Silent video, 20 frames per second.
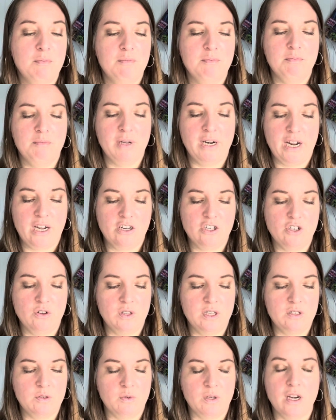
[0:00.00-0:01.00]
but I can show
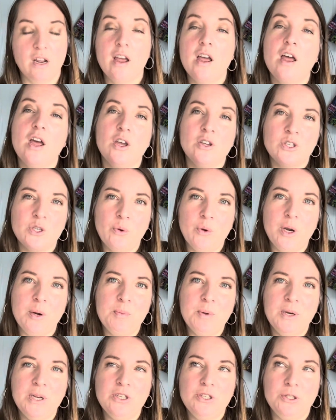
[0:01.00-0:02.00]
this one. So what I'm
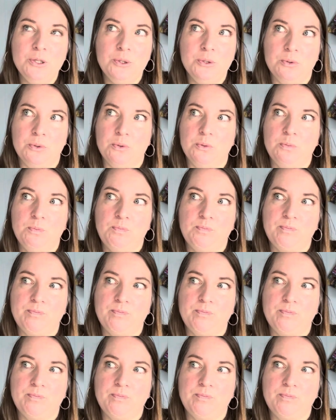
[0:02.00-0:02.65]
going to do